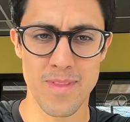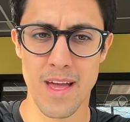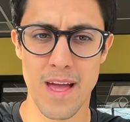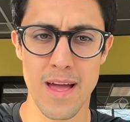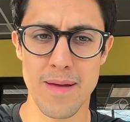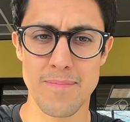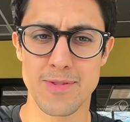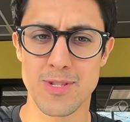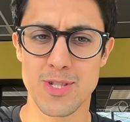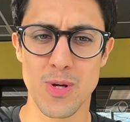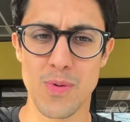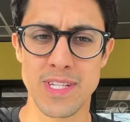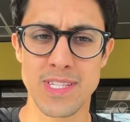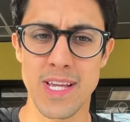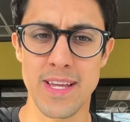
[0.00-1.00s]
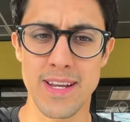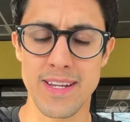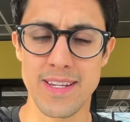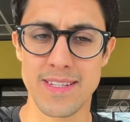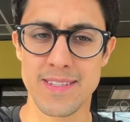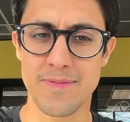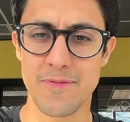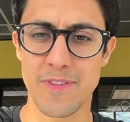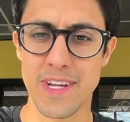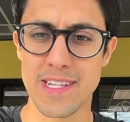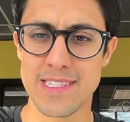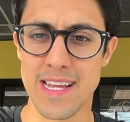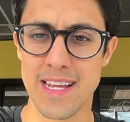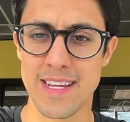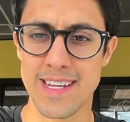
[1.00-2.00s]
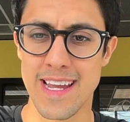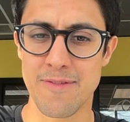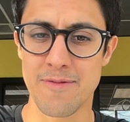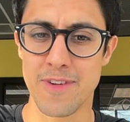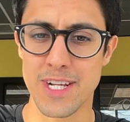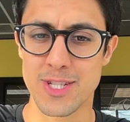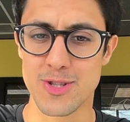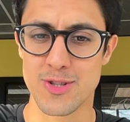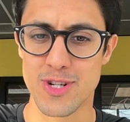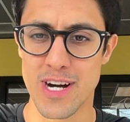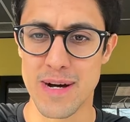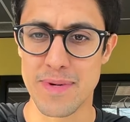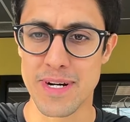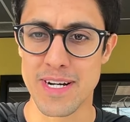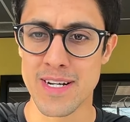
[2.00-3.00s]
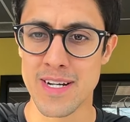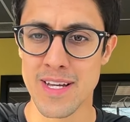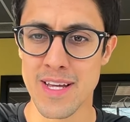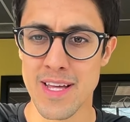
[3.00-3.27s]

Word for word: I'm so excited. It feels like a Netflix drama